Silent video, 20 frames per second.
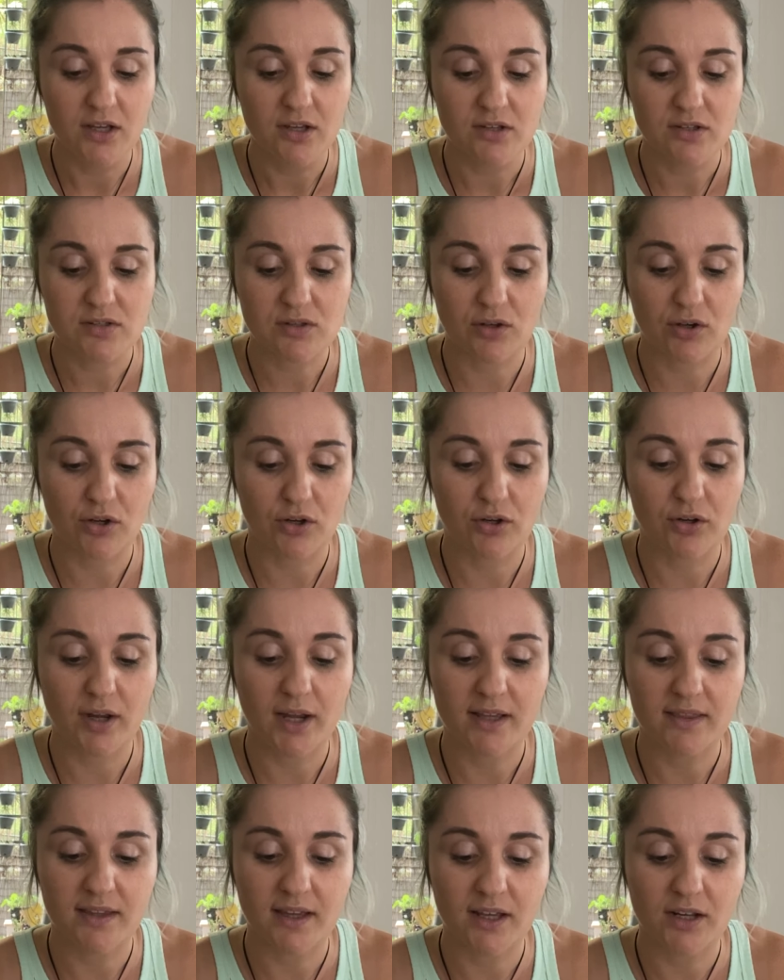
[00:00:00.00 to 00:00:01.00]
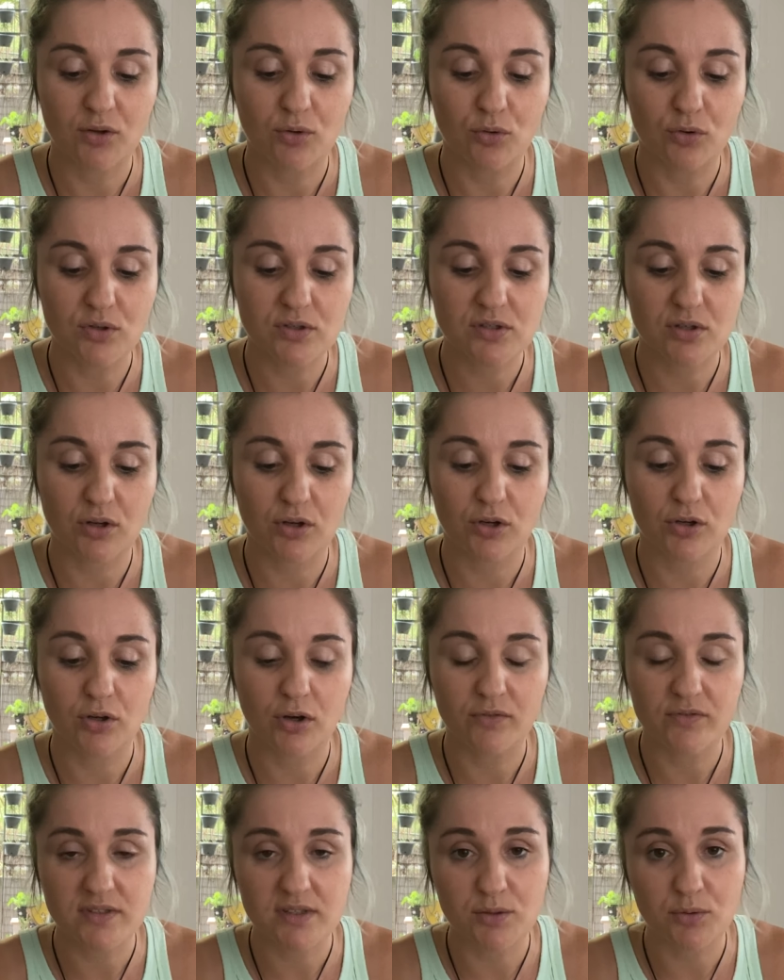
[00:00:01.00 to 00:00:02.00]
So, and then also
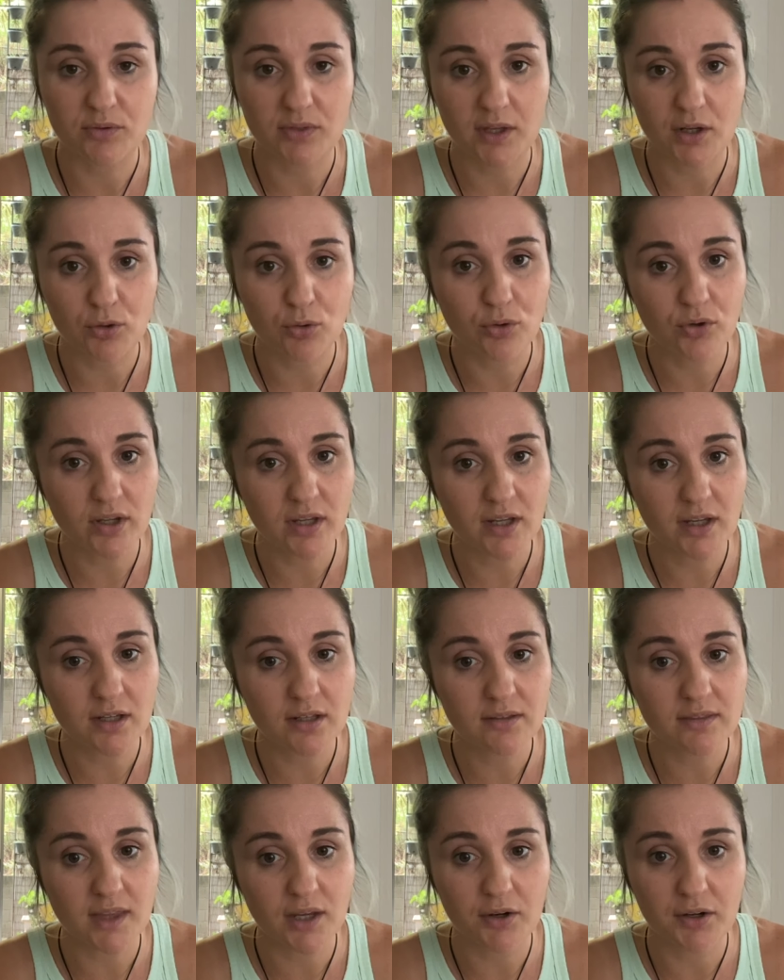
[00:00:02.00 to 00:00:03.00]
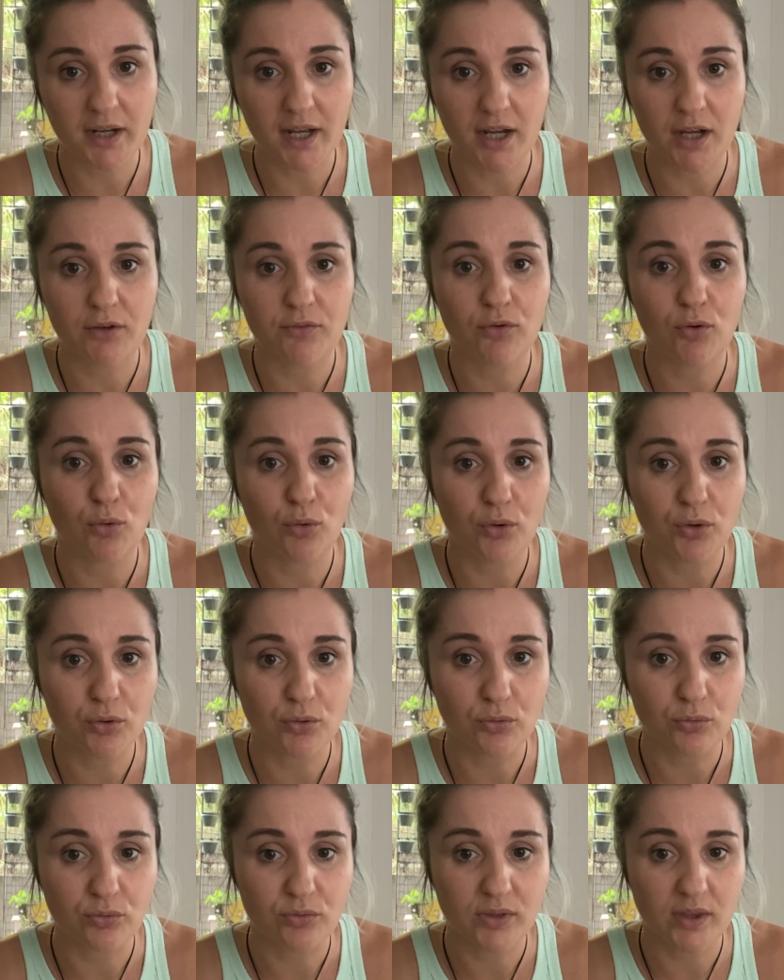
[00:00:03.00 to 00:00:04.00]
obviously with their cooking, they would have
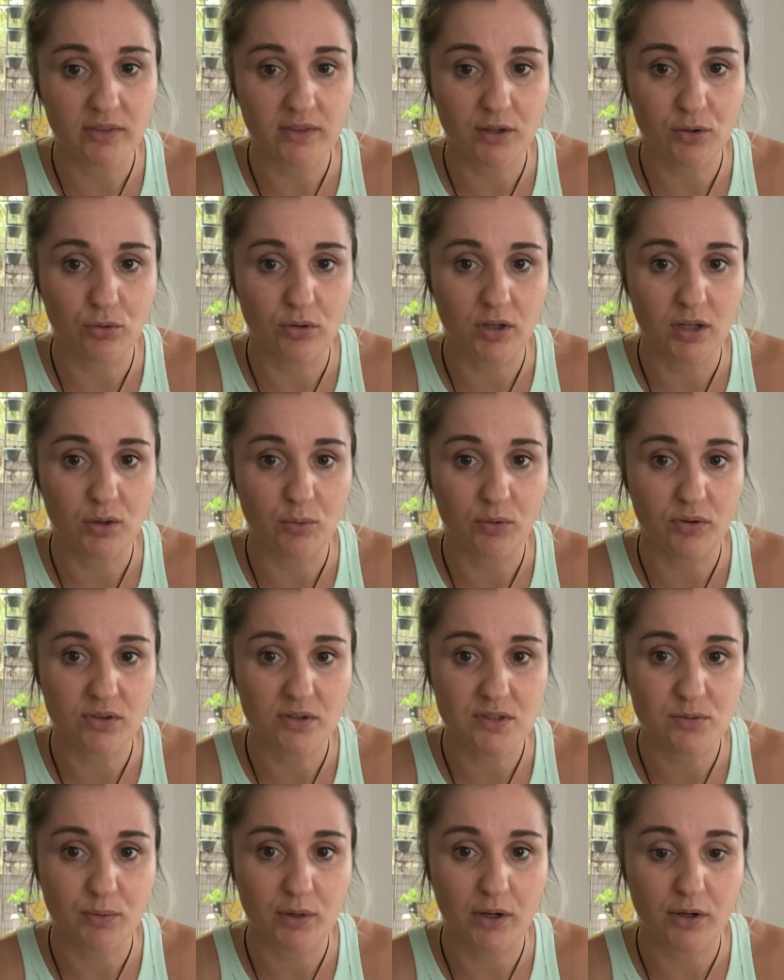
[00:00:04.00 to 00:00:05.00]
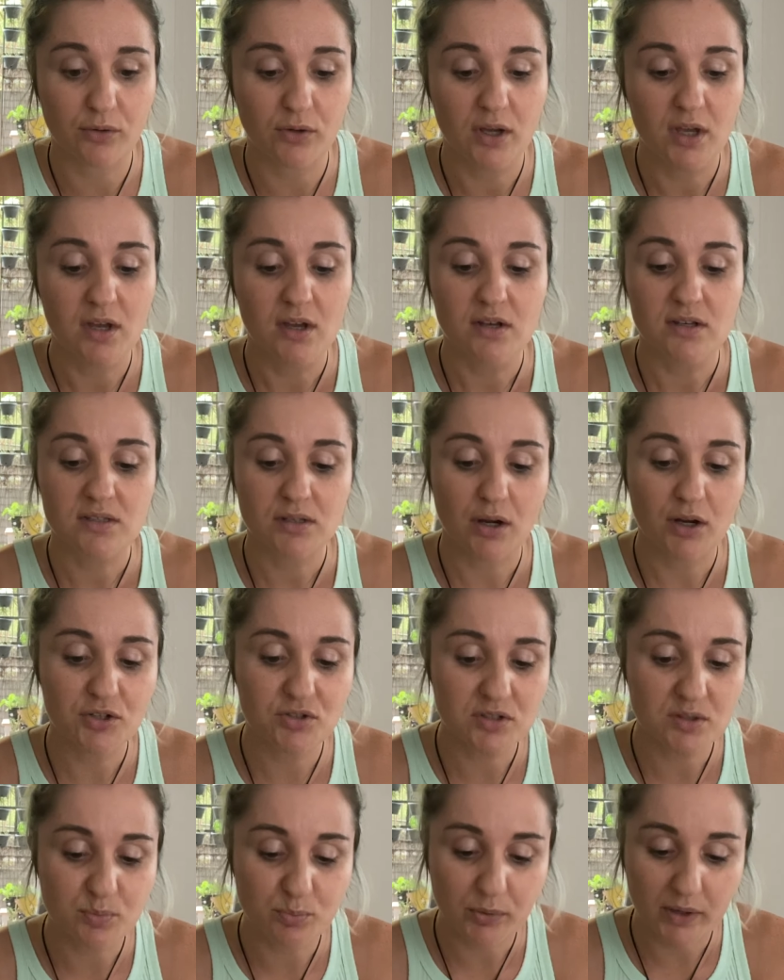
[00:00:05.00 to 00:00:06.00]
oil that they're cooking with as well. So I
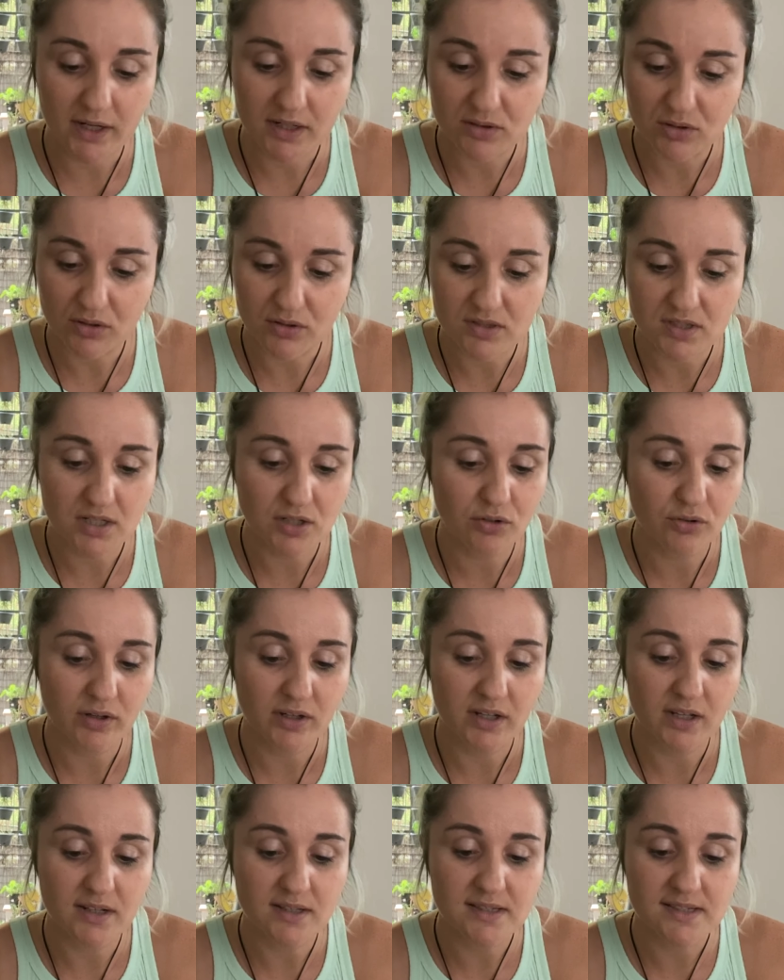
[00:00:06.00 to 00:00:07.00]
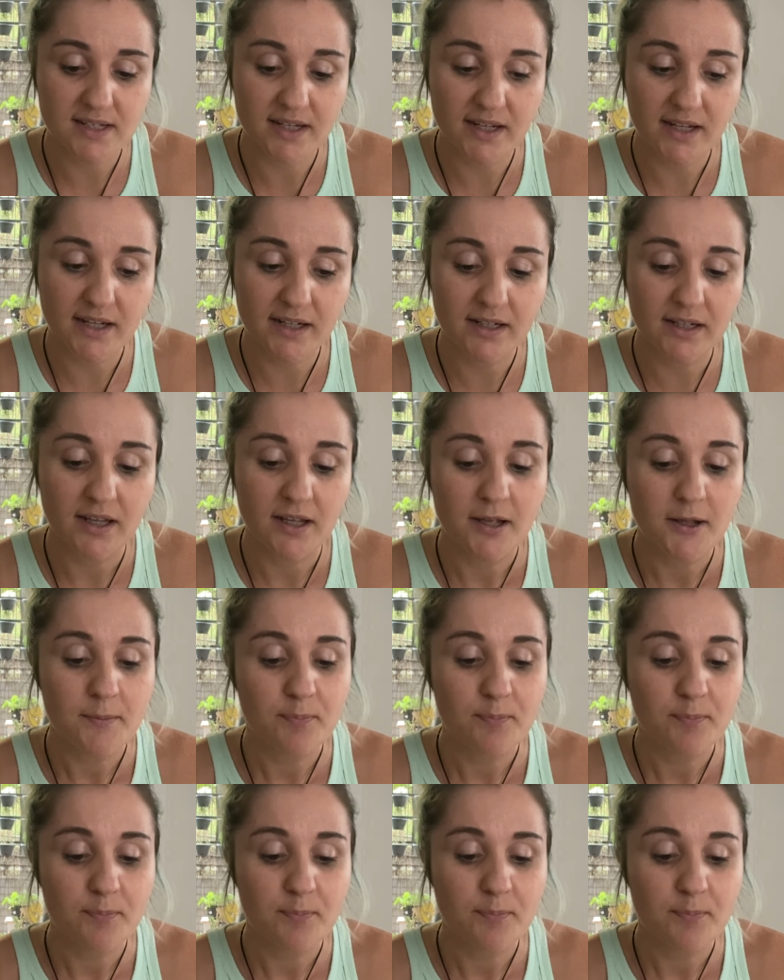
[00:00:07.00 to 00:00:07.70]
just break those ingredients down.